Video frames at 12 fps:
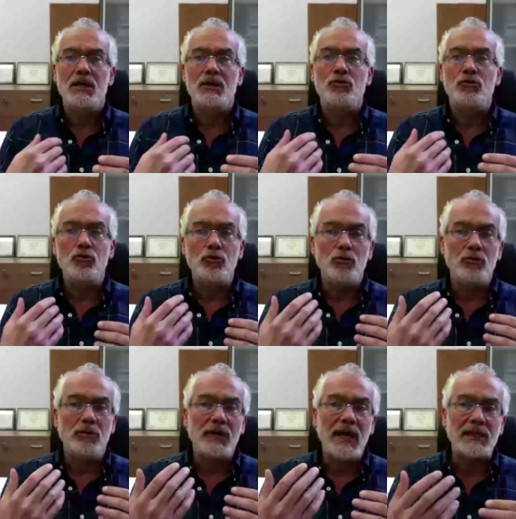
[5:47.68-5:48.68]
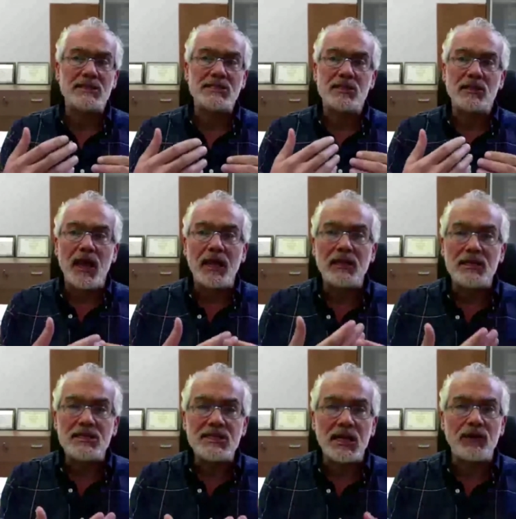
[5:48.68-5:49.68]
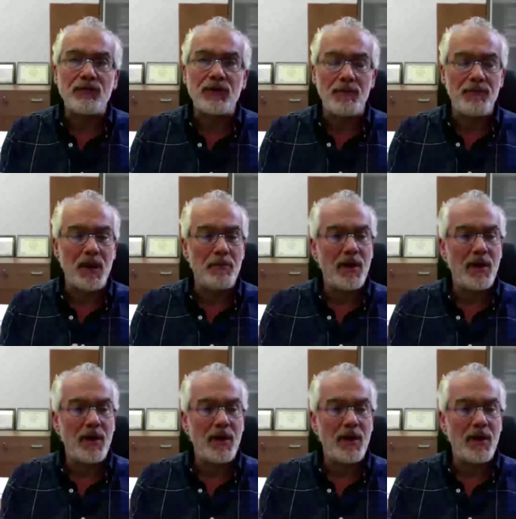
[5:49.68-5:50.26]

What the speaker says: to get slightly sick from them,